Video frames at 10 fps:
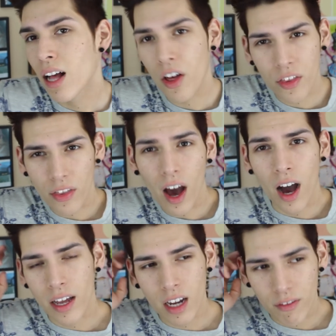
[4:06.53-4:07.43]

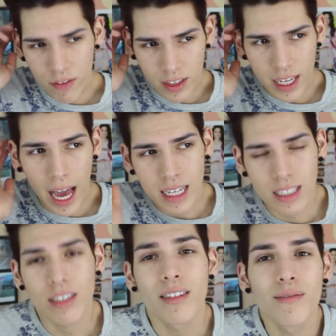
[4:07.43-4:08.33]
Athon of the
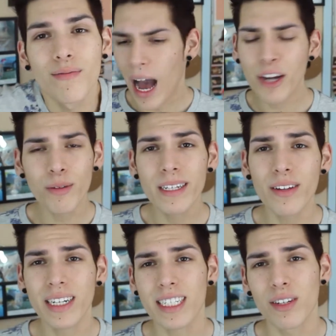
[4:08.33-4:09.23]
Castle. I really
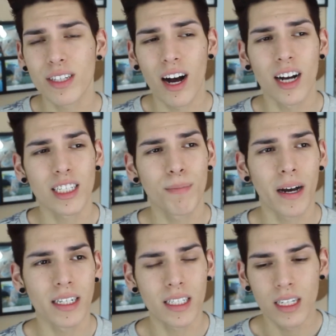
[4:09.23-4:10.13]
don't like slow songs,
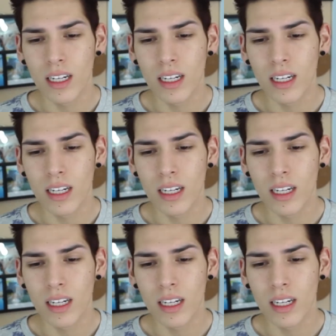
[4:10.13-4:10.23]
but